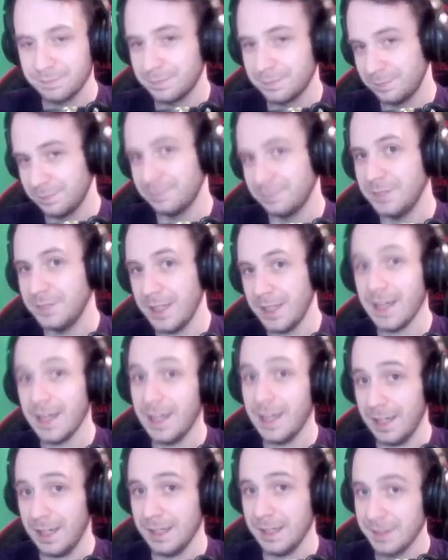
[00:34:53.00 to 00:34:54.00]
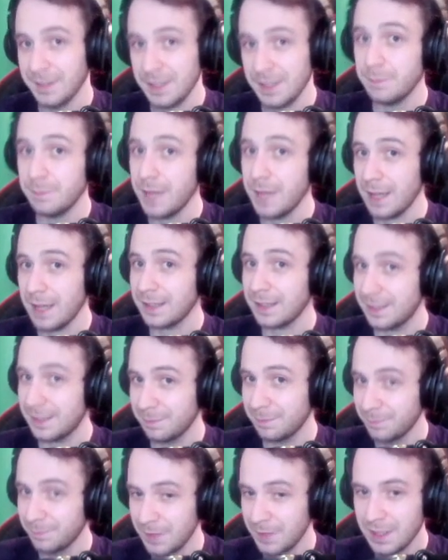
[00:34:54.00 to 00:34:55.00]
Yeah, he's back.
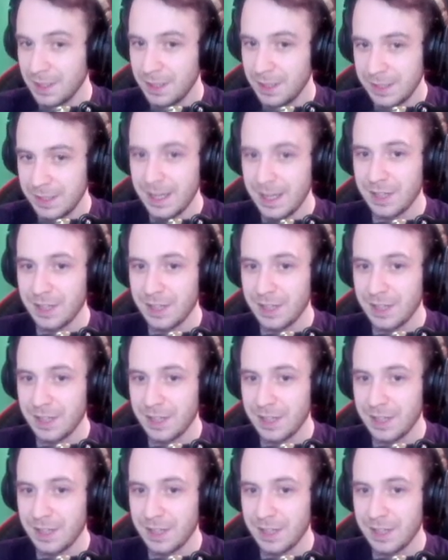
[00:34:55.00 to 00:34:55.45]
He's actually